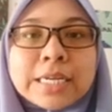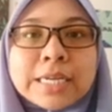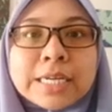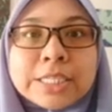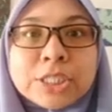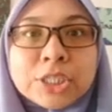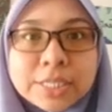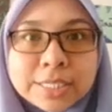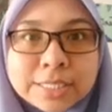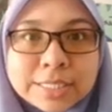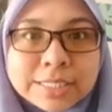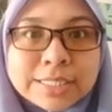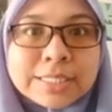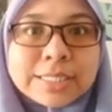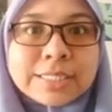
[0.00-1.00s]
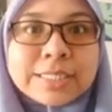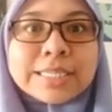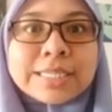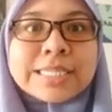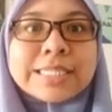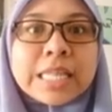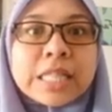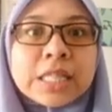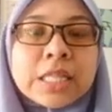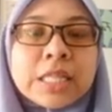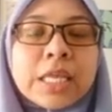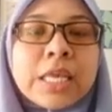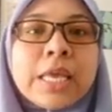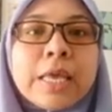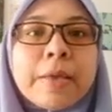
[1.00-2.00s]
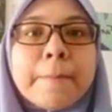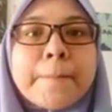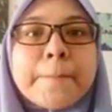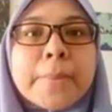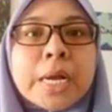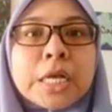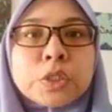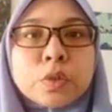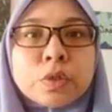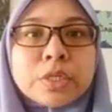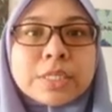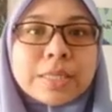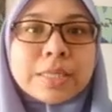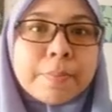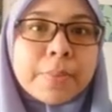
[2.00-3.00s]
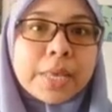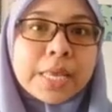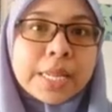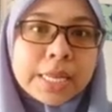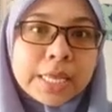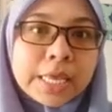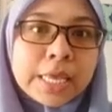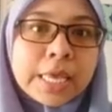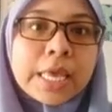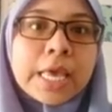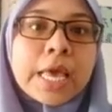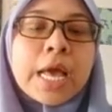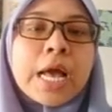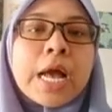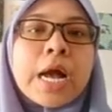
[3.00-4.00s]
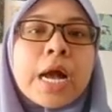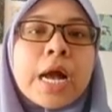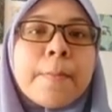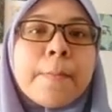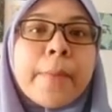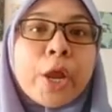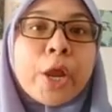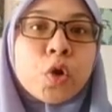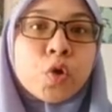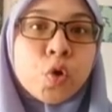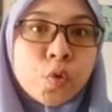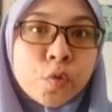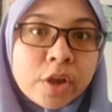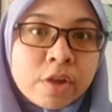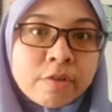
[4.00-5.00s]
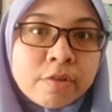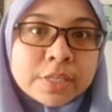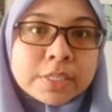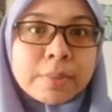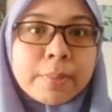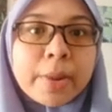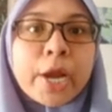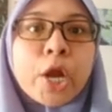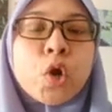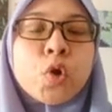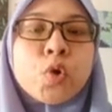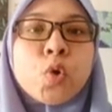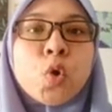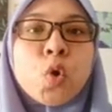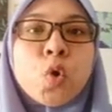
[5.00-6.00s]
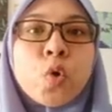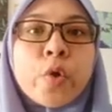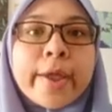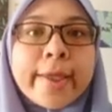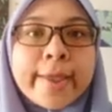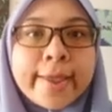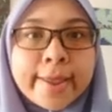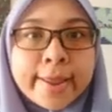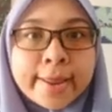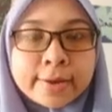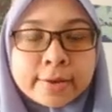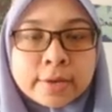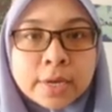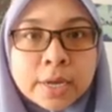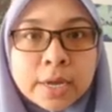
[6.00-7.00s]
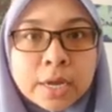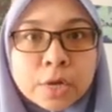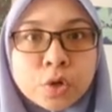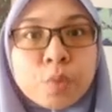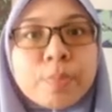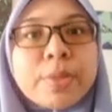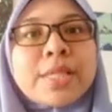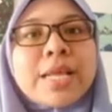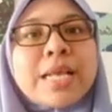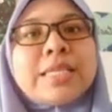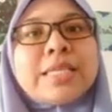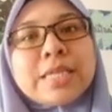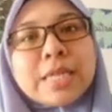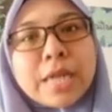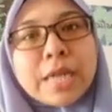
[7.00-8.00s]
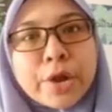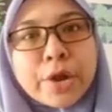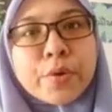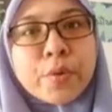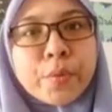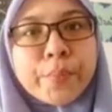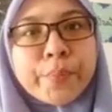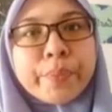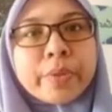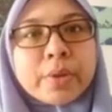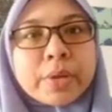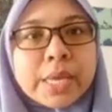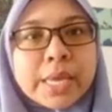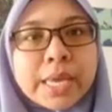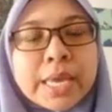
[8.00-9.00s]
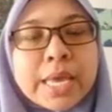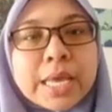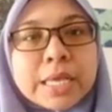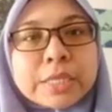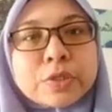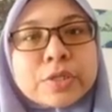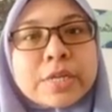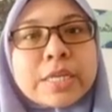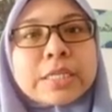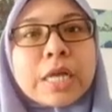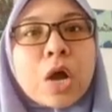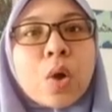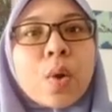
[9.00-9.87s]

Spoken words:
cheese is senti, masuk is a milli, microwave is a micro, and Nobita is a nano. Okay, so that's how